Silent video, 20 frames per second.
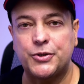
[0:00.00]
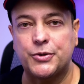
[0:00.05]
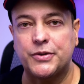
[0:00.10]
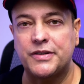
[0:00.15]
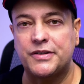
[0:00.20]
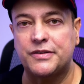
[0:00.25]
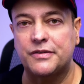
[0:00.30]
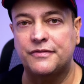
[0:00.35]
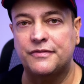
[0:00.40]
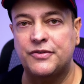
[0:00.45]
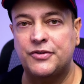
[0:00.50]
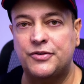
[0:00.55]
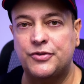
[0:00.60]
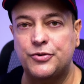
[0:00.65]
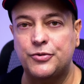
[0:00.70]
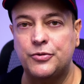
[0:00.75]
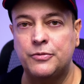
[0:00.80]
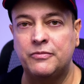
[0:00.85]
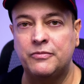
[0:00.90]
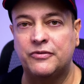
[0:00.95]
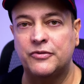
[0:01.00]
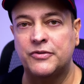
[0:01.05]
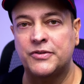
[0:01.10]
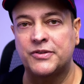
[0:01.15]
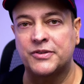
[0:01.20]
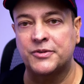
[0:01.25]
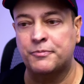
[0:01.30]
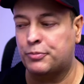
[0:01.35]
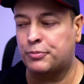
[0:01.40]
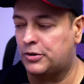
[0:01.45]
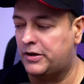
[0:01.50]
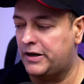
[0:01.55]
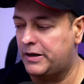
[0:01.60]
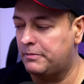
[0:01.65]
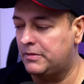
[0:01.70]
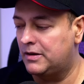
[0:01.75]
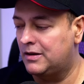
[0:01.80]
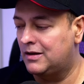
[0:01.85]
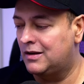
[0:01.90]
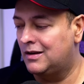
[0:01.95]
choice of zoom versus
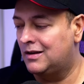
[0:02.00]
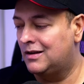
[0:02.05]
prime.